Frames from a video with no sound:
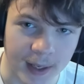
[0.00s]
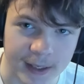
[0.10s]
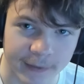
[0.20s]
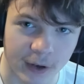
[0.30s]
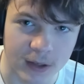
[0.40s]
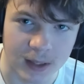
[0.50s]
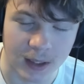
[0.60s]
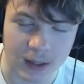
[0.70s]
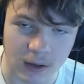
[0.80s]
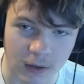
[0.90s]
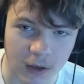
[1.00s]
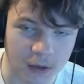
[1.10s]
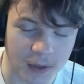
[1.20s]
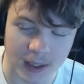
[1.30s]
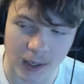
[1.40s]
As far as the Discord goes,
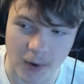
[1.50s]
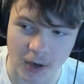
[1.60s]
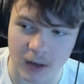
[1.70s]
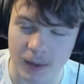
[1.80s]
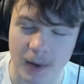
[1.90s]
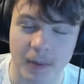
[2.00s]
we talk about current anime,